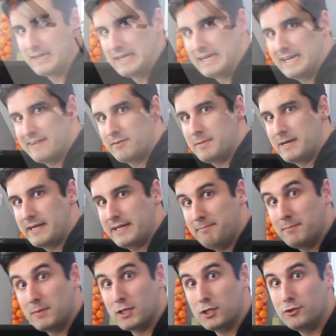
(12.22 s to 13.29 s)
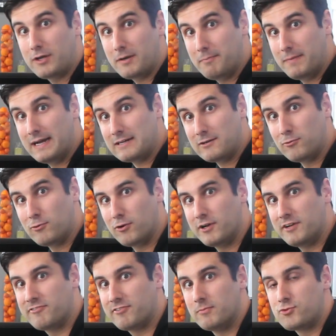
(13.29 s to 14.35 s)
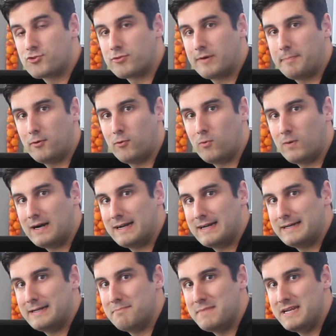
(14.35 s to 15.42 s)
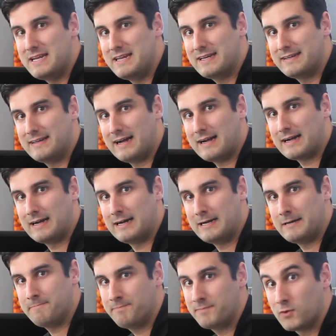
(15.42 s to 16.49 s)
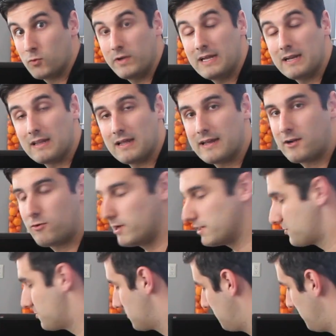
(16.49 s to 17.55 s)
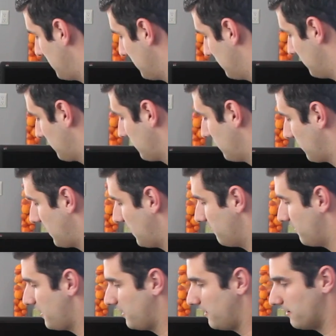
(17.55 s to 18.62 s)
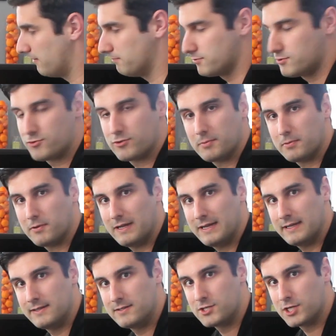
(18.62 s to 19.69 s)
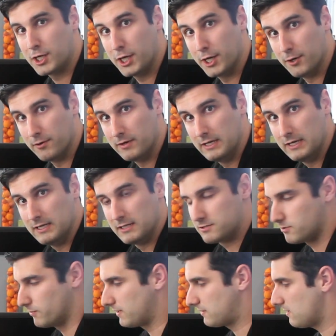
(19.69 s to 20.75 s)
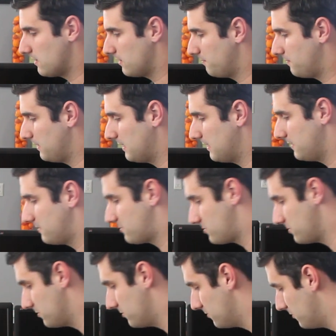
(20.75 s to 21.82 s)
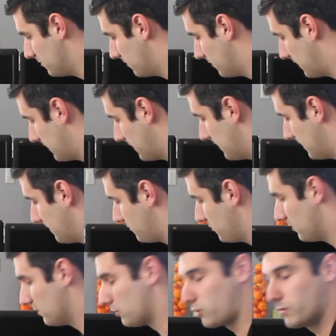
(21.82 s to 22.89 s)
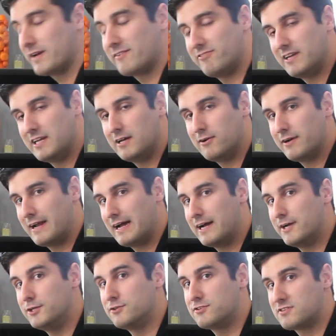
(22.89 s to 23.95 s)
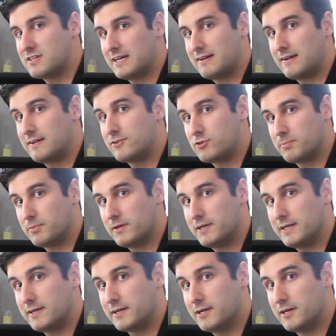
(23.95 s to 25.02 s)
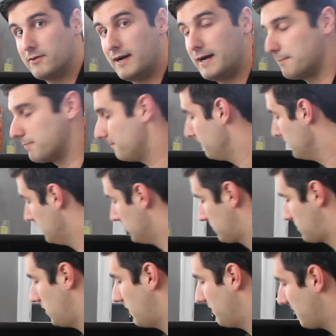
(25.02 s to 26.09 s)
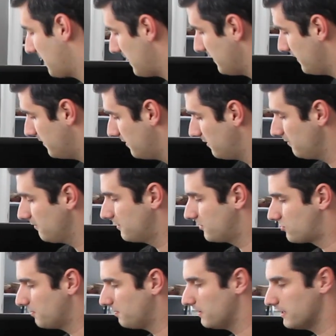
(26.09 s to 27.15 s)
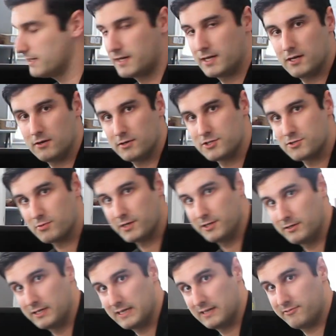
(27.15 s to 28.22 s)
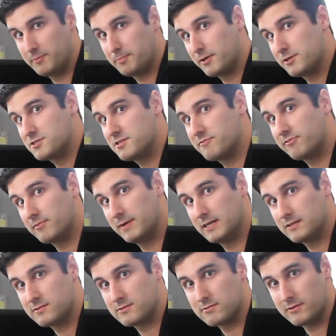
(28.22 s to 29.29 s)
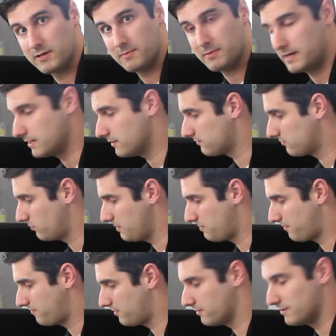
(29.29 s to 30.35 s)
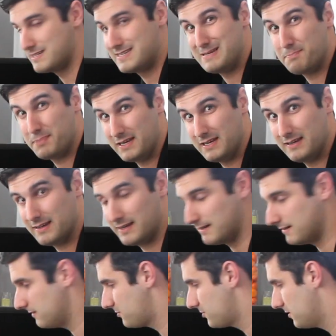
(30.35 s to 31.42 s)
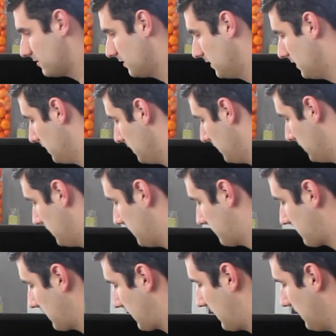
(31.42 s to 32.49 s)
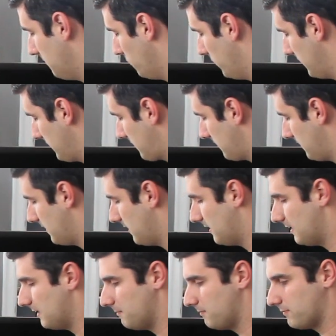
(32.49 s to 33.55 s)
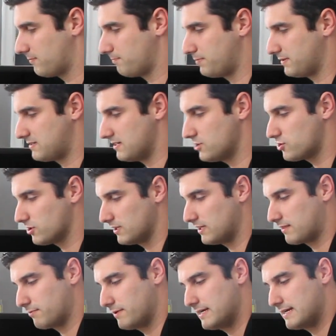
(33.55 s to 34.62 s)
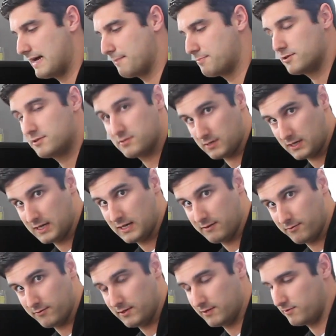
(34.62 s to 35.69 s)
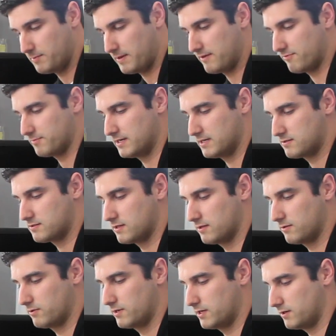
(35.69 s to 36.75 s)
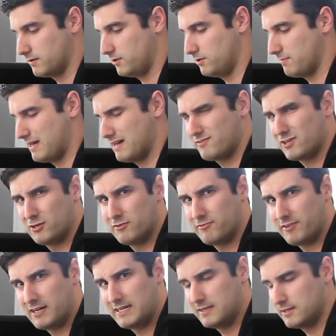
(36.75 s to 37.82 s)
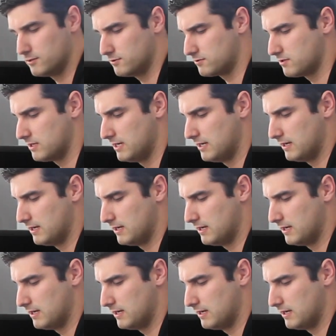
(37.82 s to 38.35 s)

Hey everybody, Luke McElroy from TripleWideMedia.com. We get a lot of questions about this little guy right here triple head to go. So we thought it'd be nice to uh, do a little quick video on how you set a TripleHead2Go up. So I've got here the TripleHead2Go, which is what you'd get if you purchased it from us or anybody else. We prefer the DP Edition. It's going to come with um, potentially three adapters. Again, if, if, you buy it from us, otherwhere you may have to go and find those.